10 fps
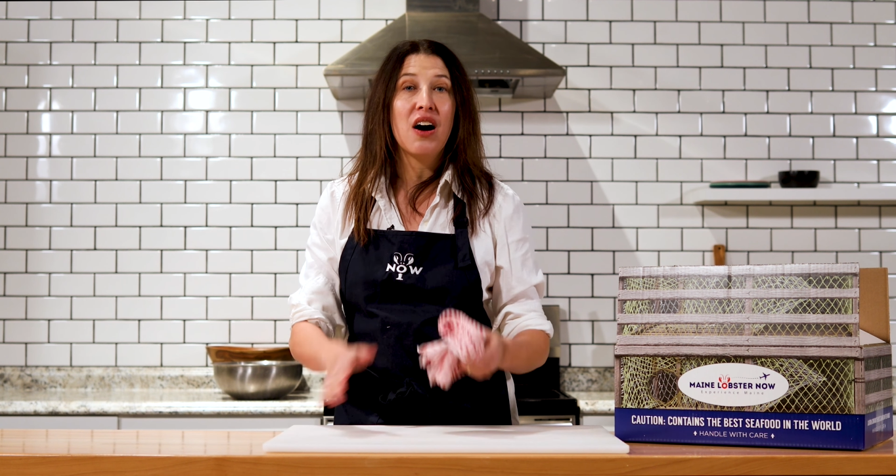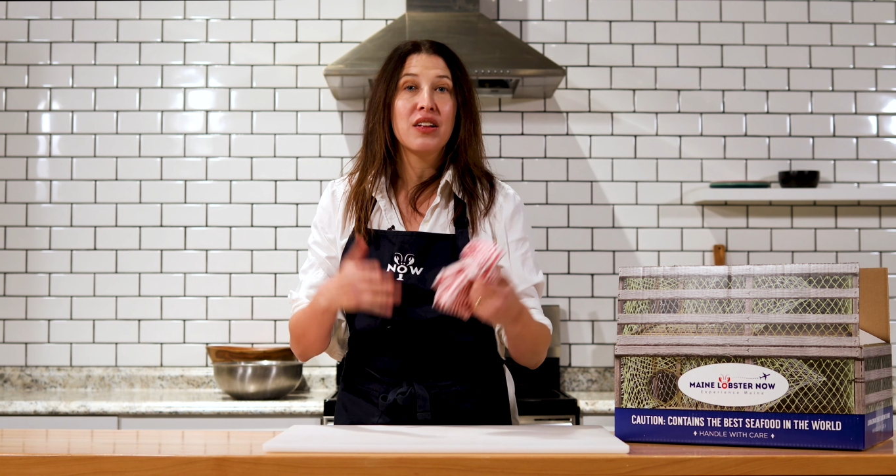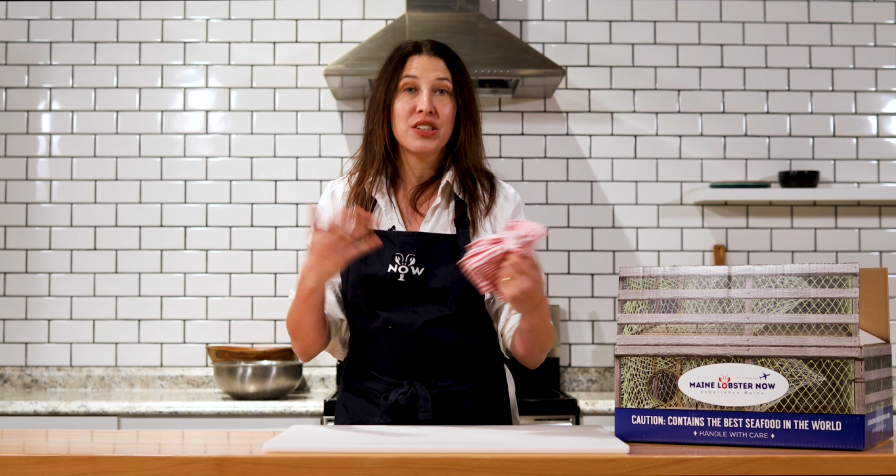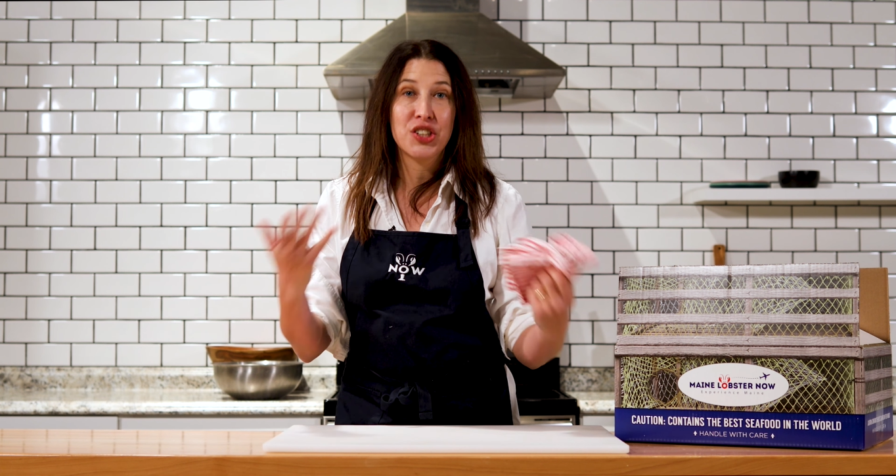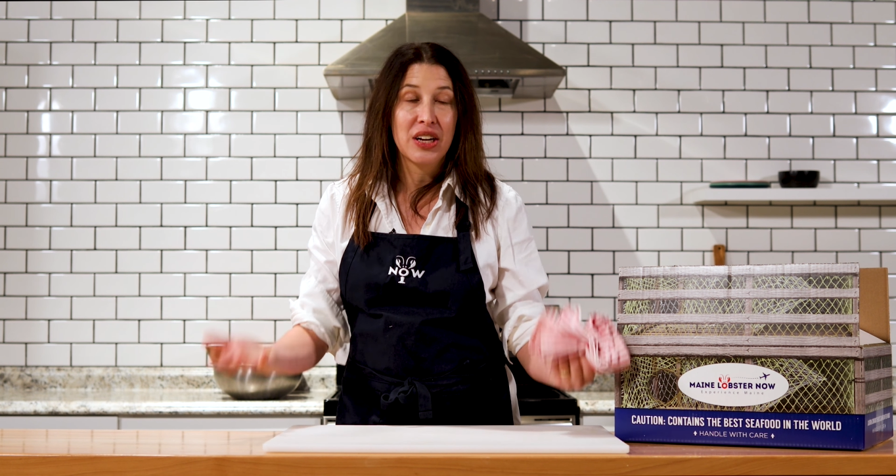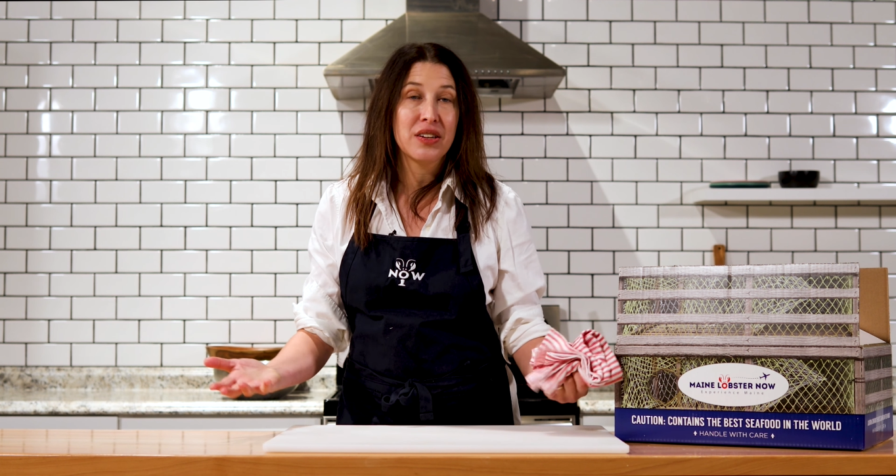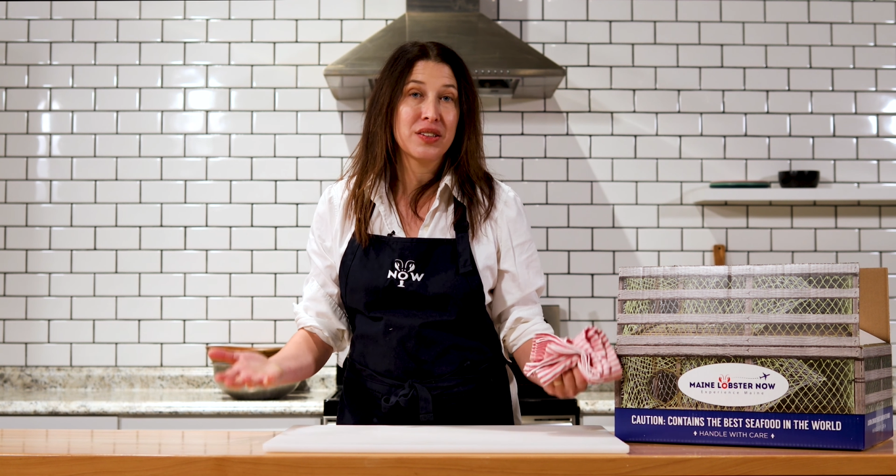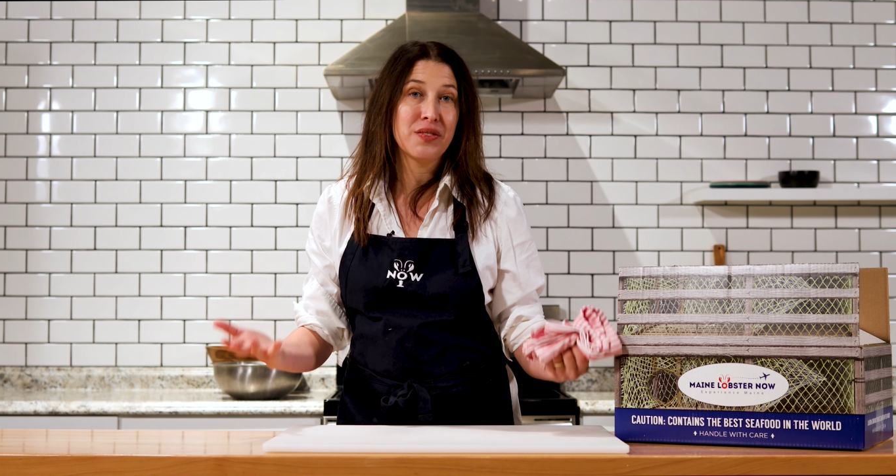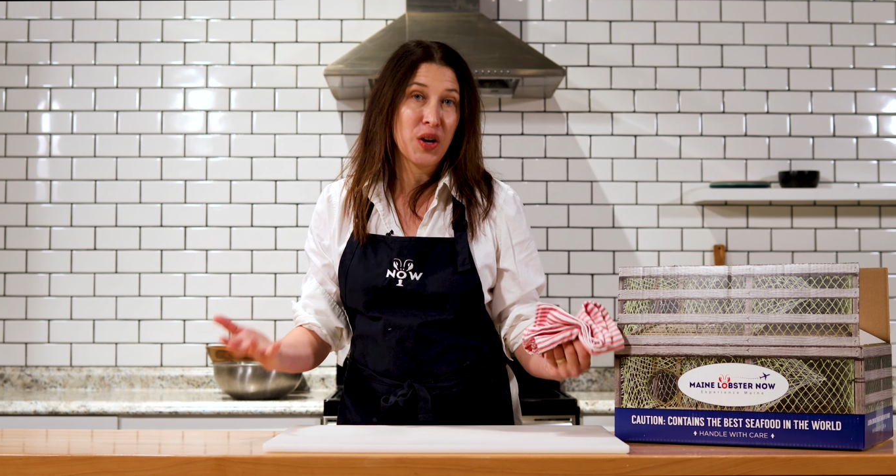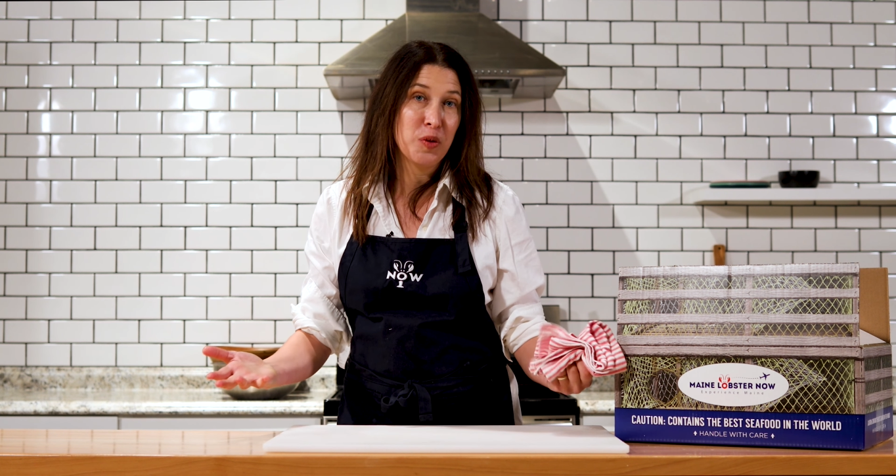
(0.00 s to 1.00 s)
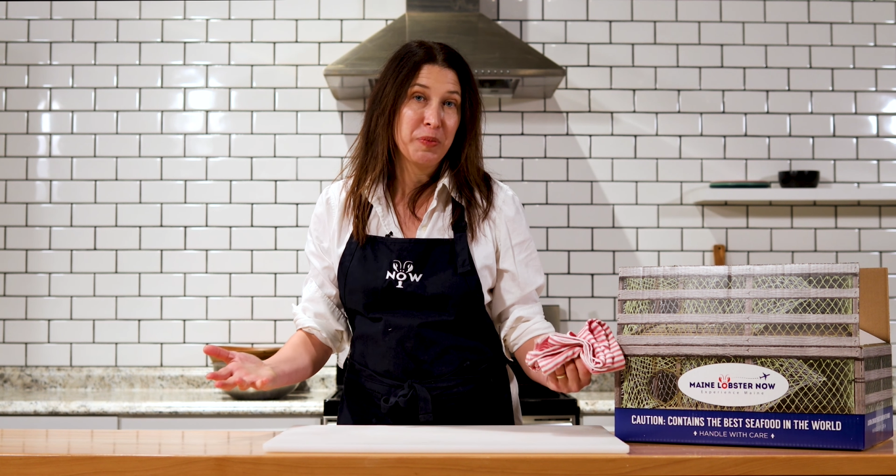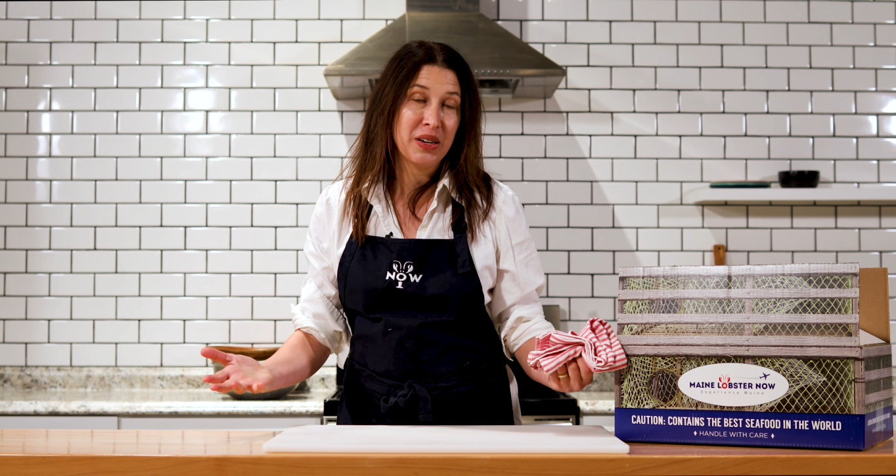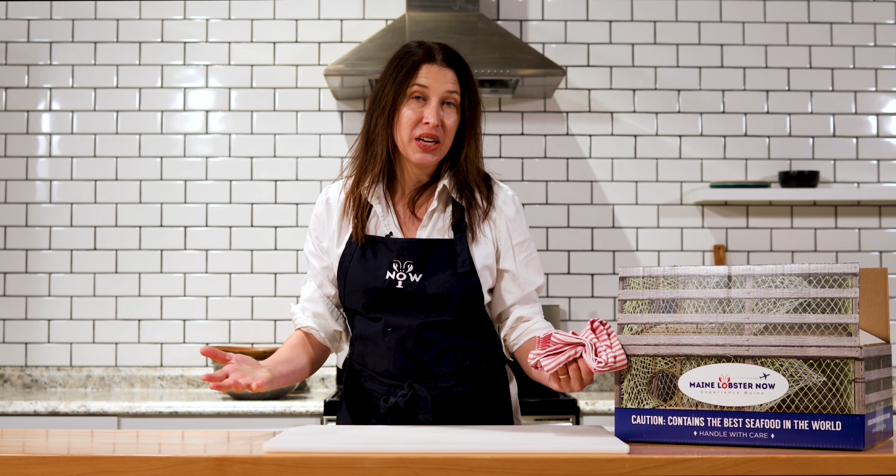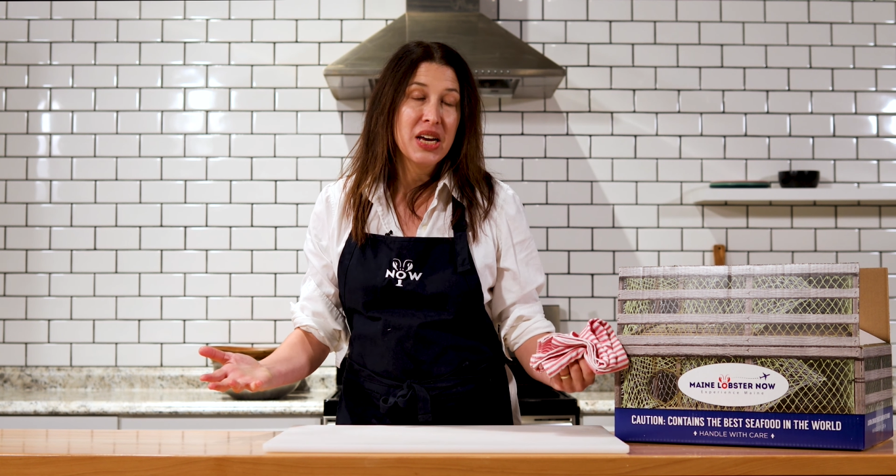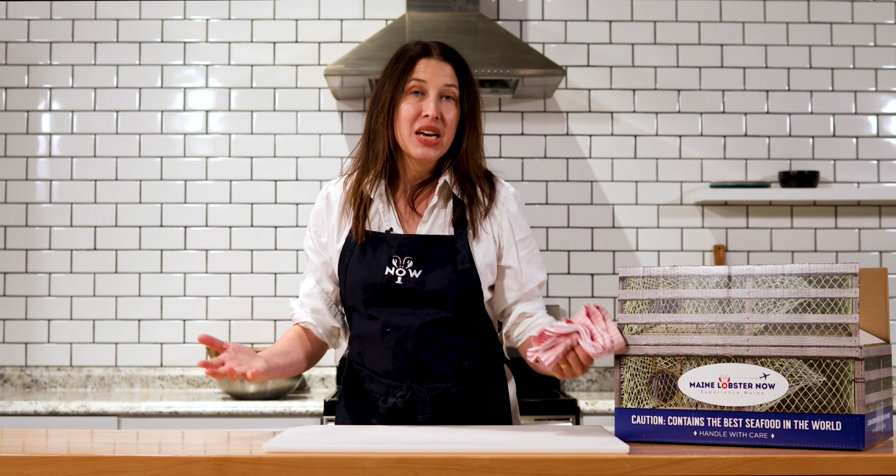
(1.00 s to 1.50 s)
all the shells have opened.